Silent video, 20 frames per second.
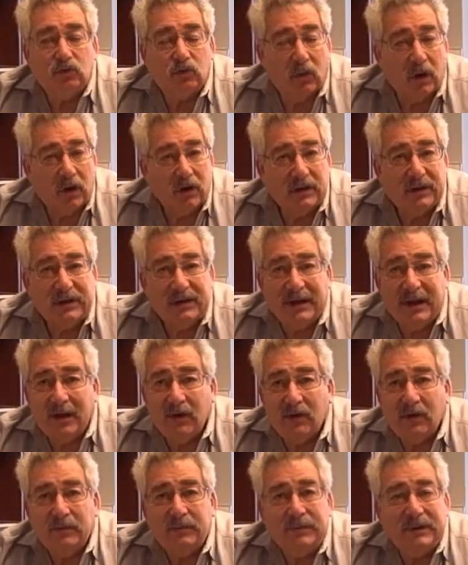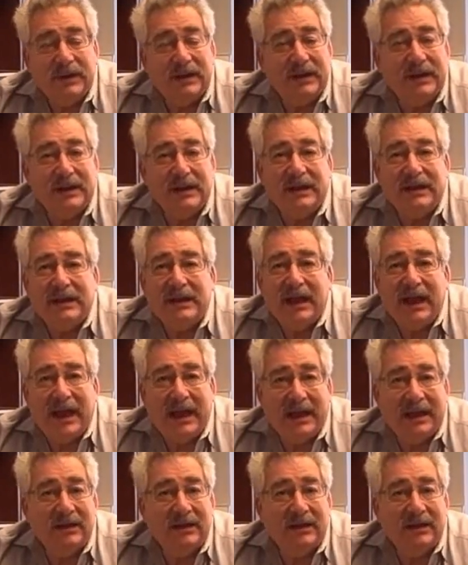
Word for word: drug therapy,